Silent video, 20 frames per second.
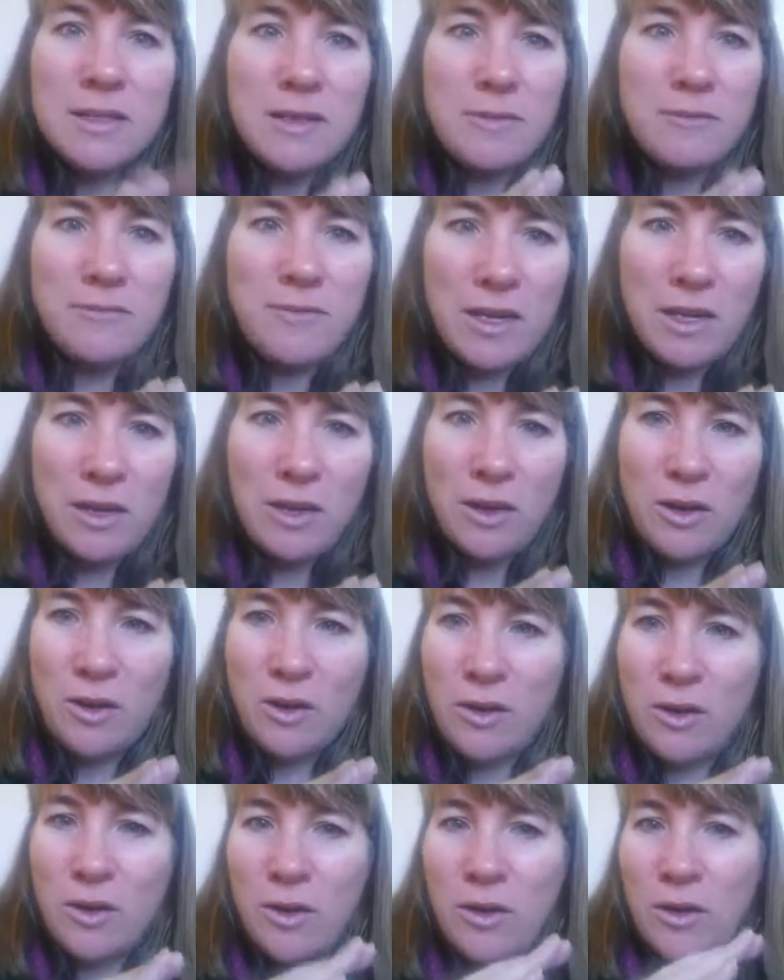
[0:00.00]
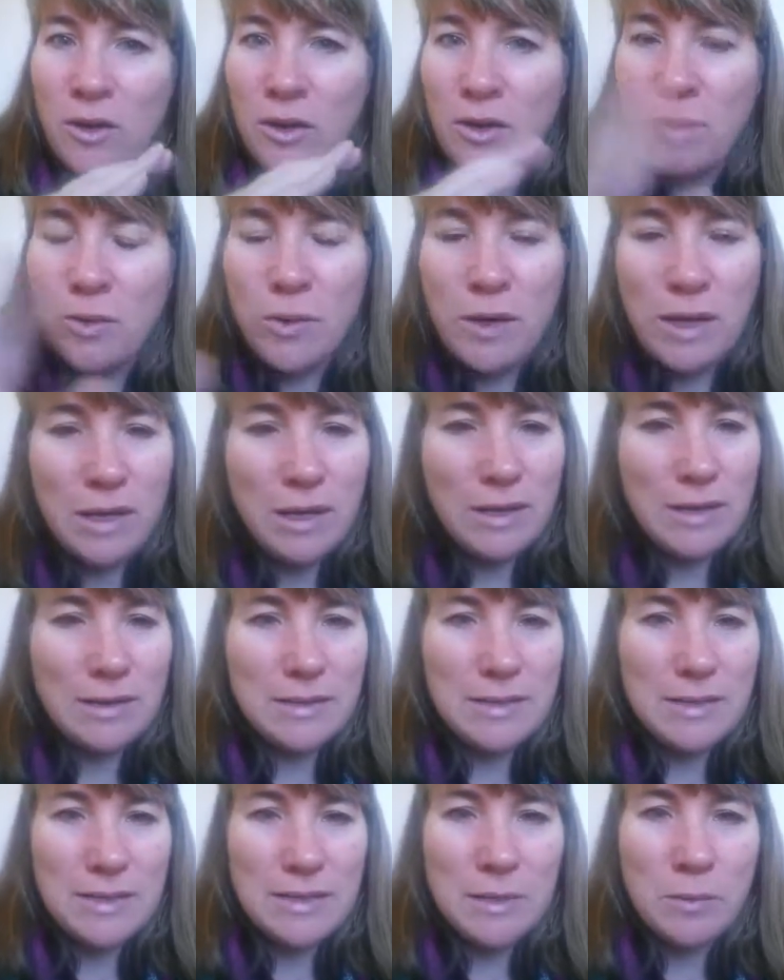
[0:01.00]
video, quick
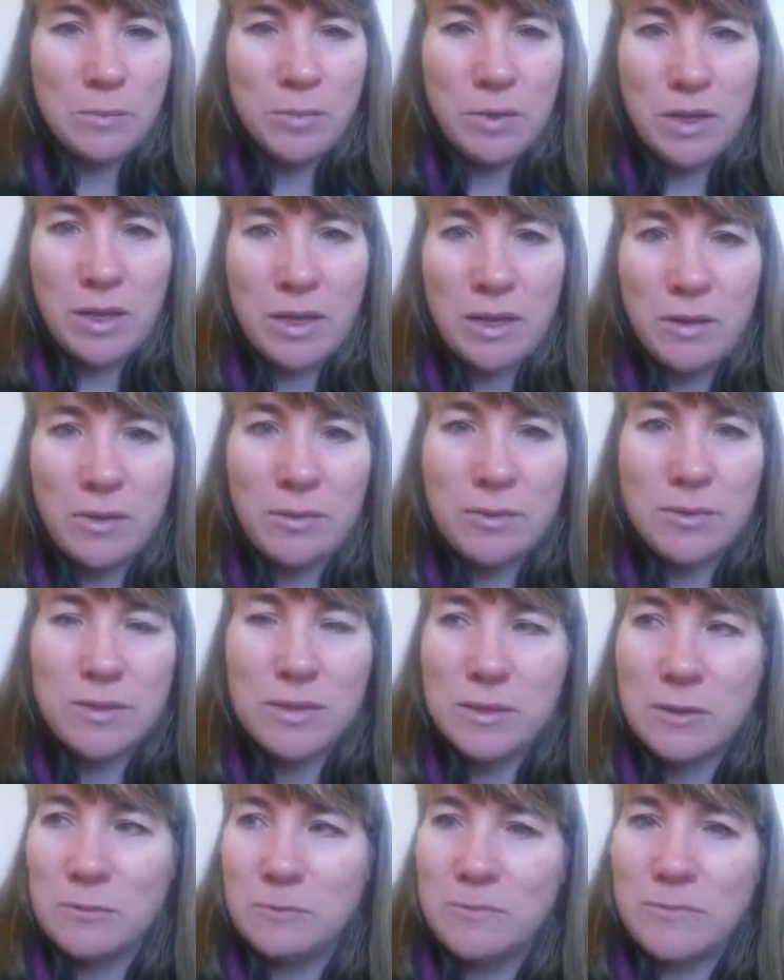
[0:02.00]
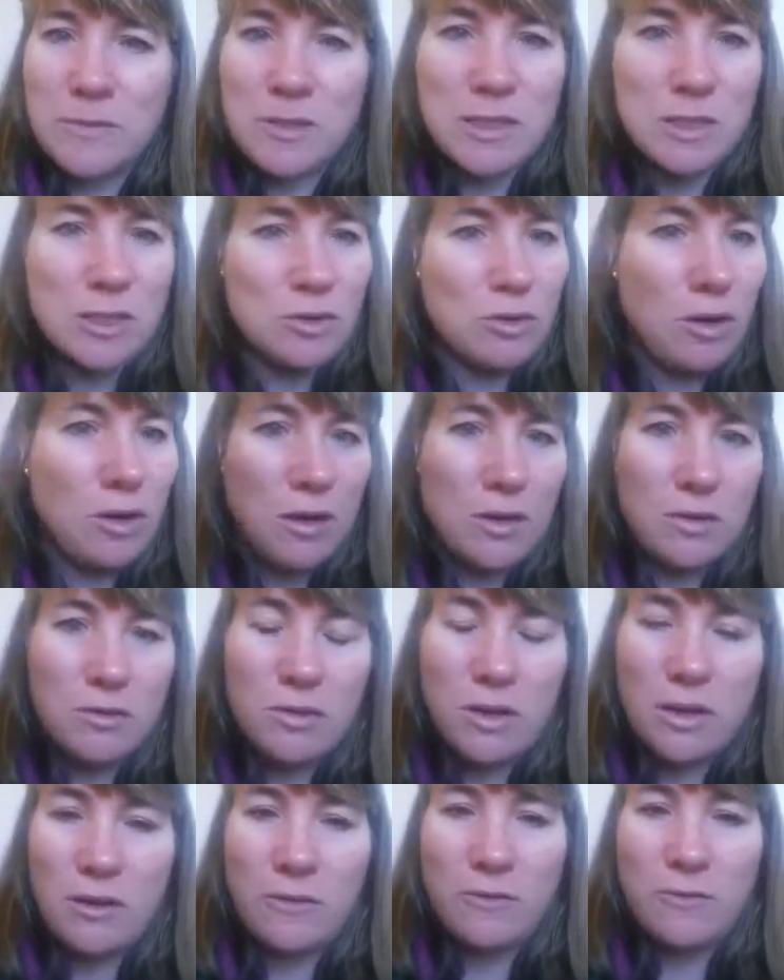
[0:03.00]
link to somebody else, scrolling
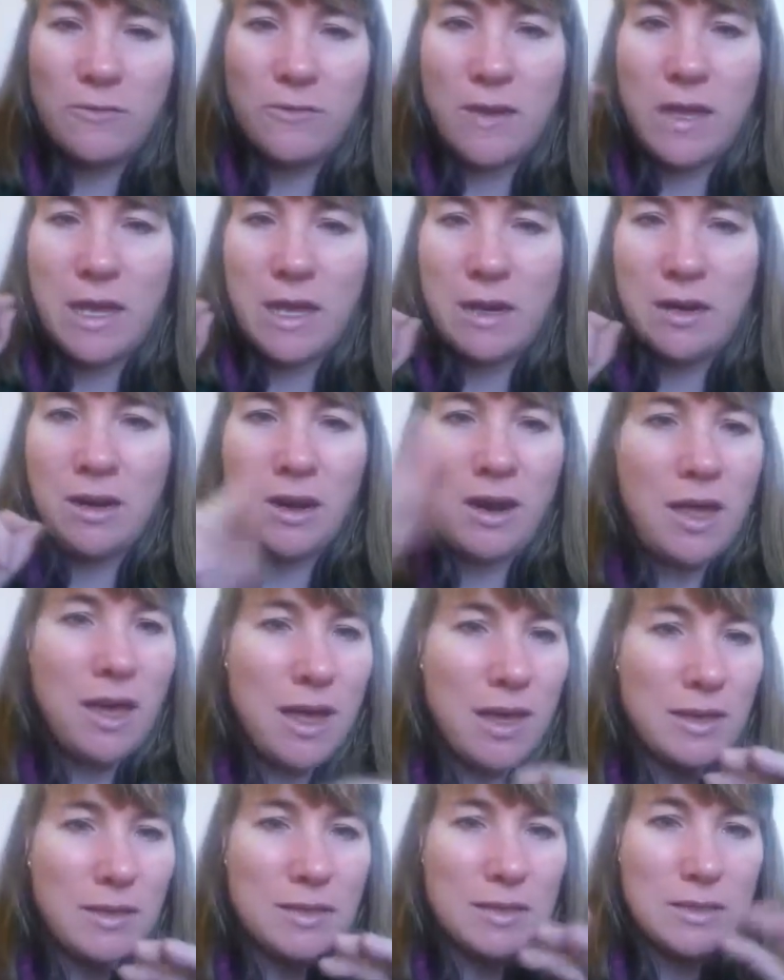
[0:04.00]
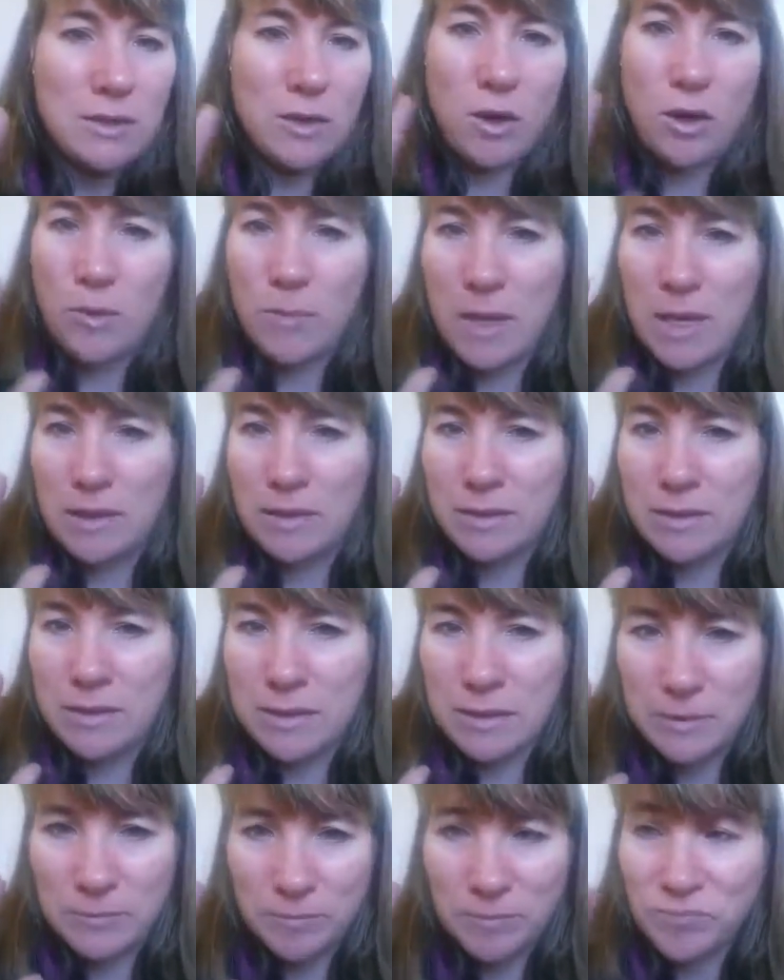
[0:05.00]
through your feed, likes,
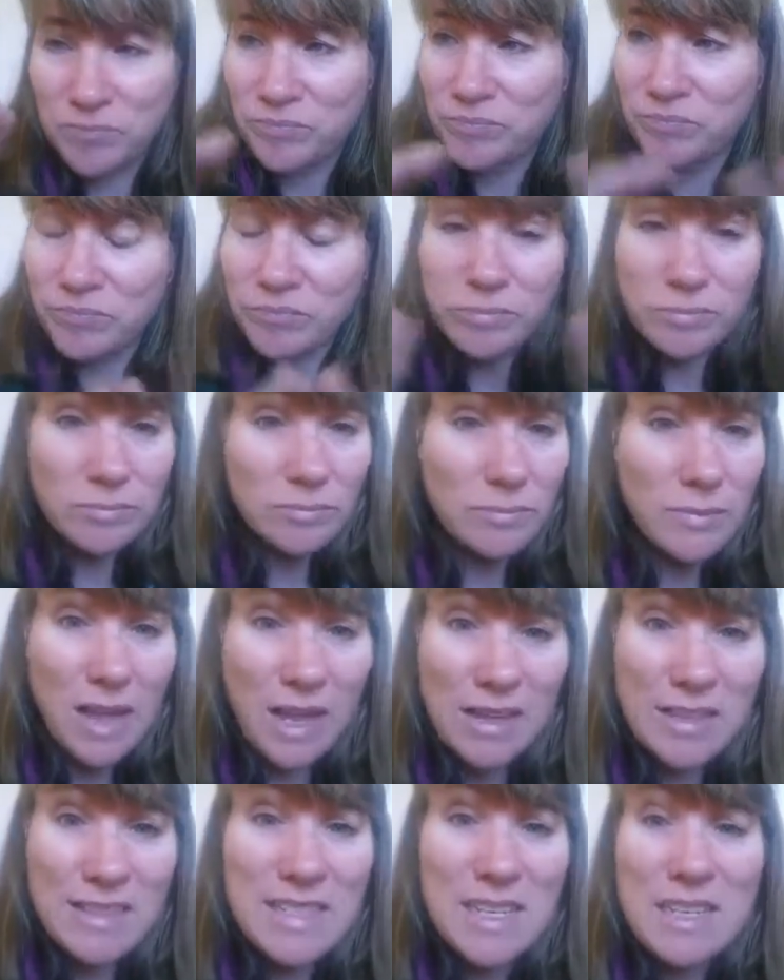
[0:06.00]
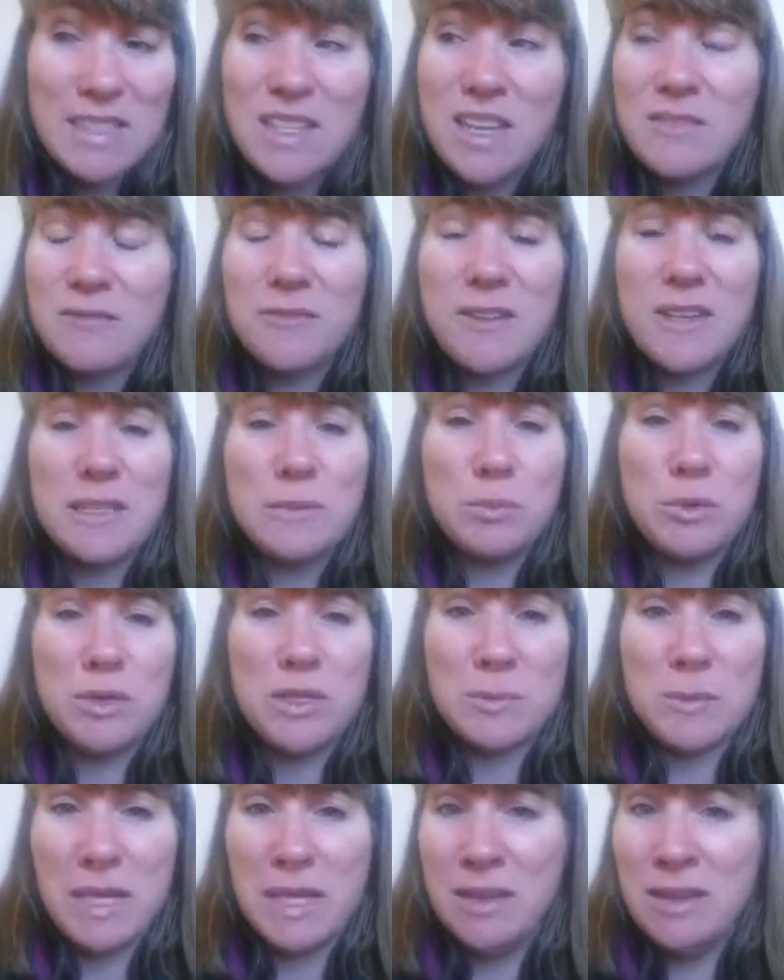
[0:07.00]
comments. It sounds like Facebook
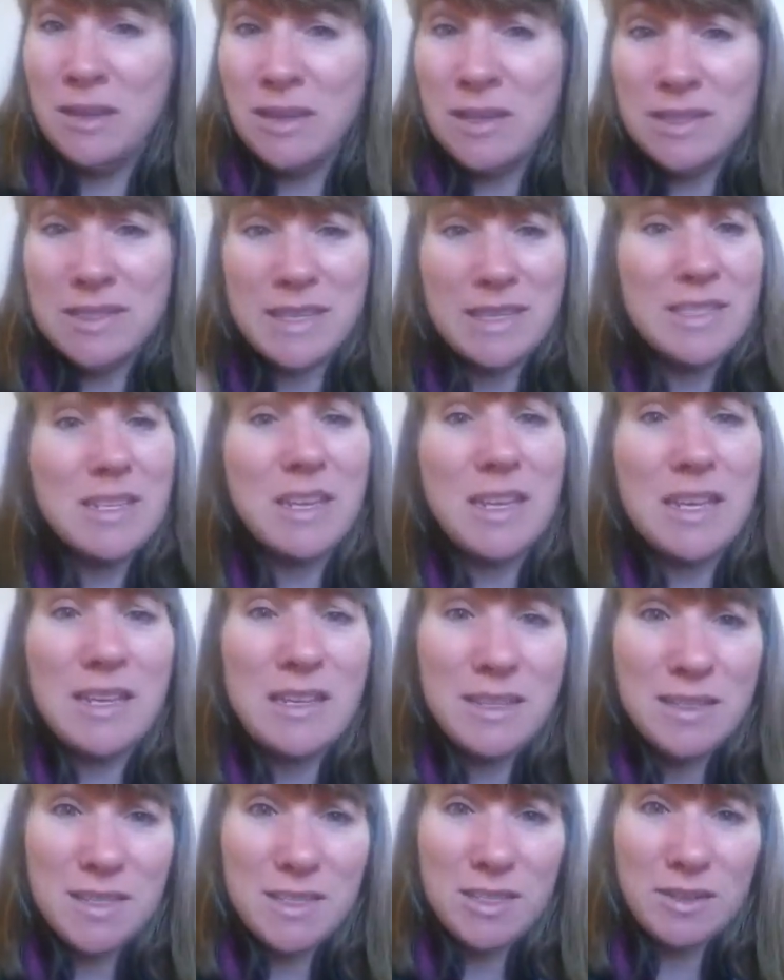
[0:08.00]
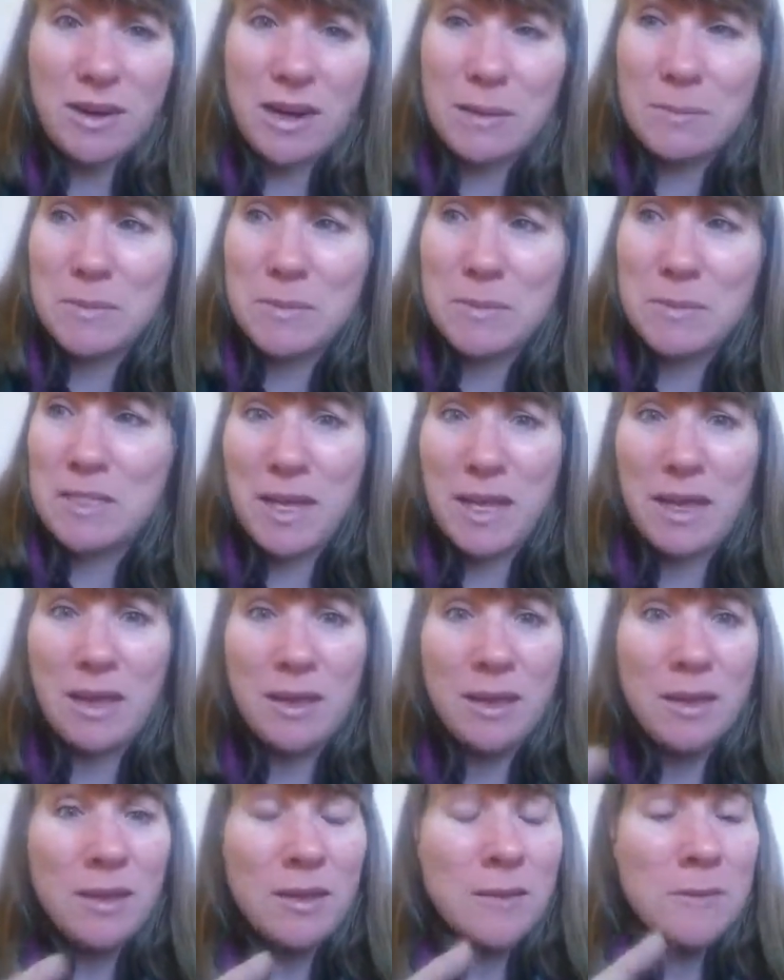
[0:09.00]
to me. It sounds like Instagram to
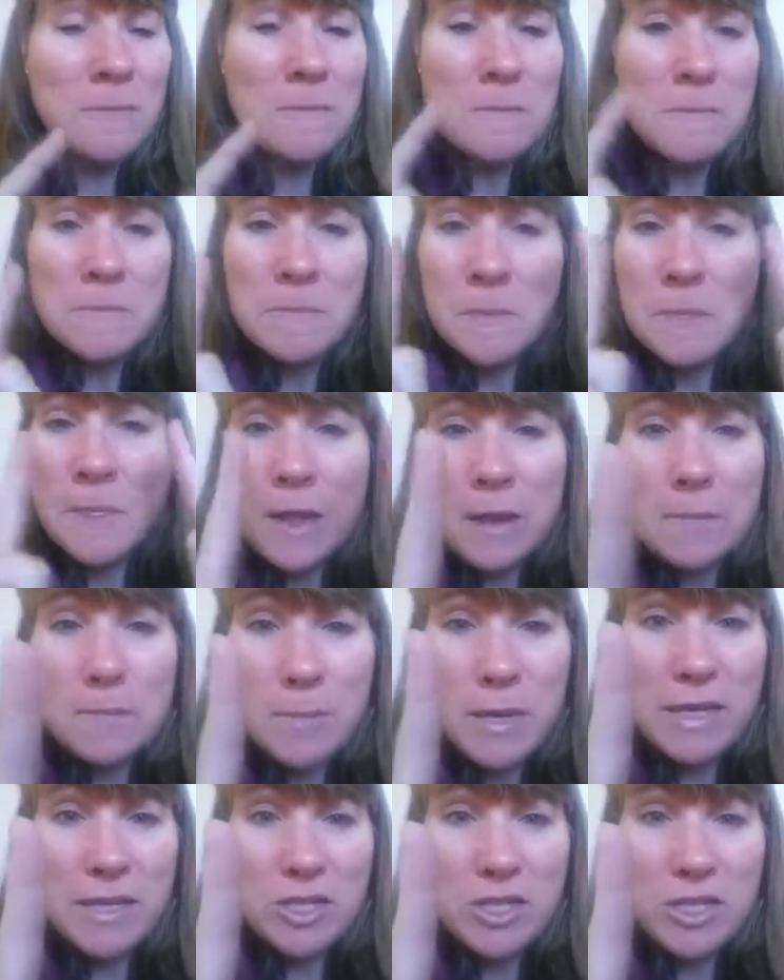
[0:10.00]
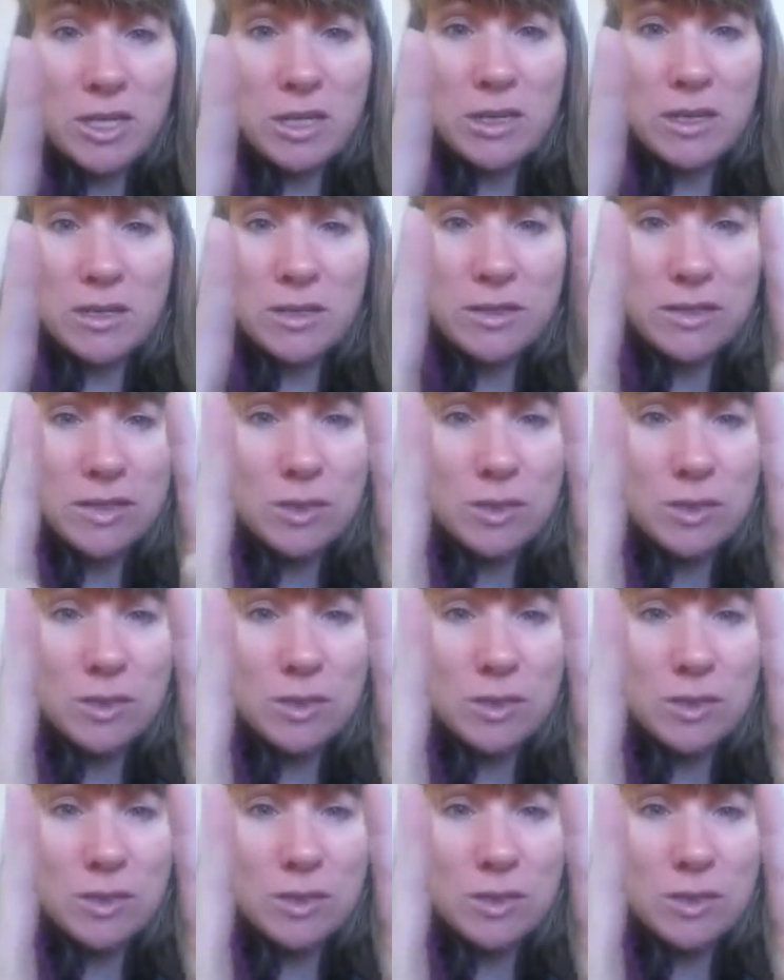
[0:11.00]
me. Picture,